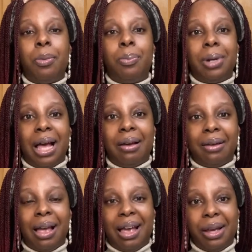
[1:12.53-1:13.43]

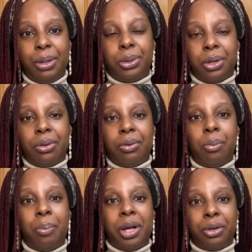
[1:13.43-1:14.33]
Black, Asian,
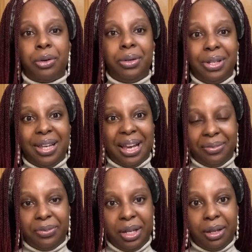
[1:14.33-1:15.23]
Minority,
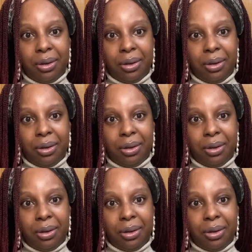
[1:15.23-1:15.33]
Ethnic